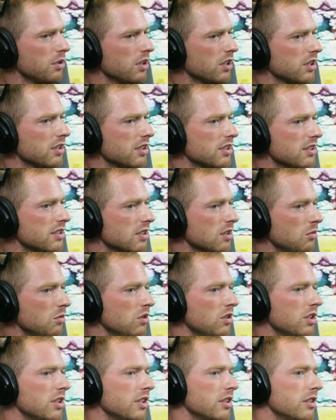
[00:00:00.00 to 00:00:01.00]
but did
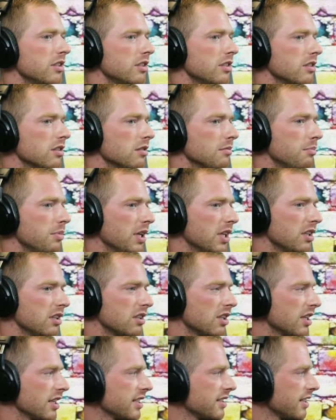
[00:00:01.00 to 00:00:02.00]
someone here
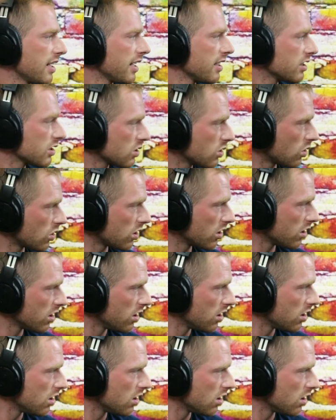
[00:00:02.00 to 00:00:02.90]
pick the exact score?